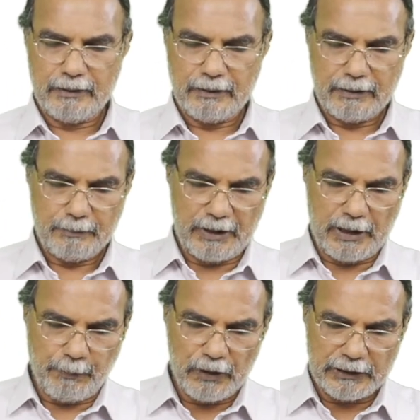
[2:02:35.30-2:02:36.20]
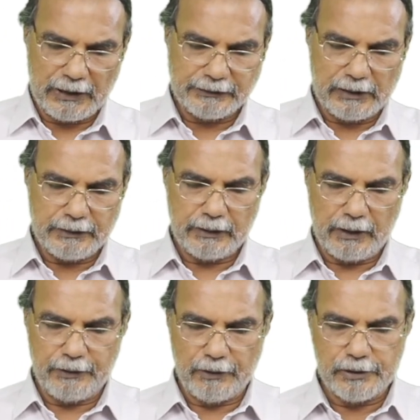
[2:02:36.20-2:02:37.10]
But upon catalytic
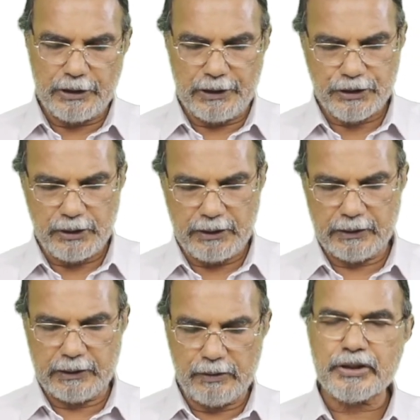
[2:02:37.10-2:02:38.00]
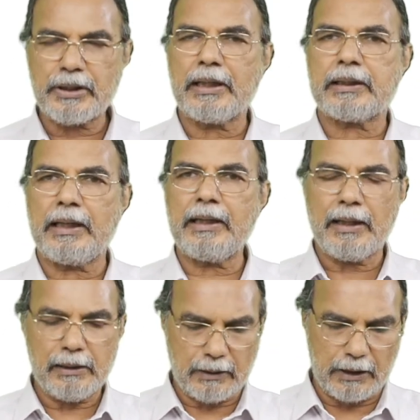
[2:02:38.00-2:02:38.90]
hydrogenation, it gives an
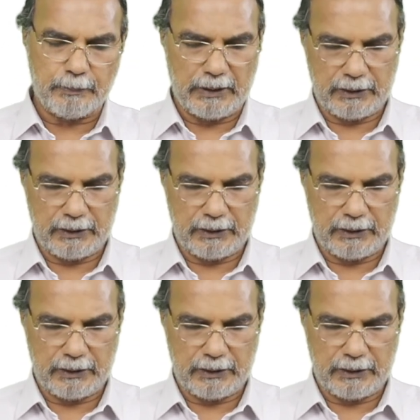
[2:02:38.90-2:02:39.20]
chiral carbon.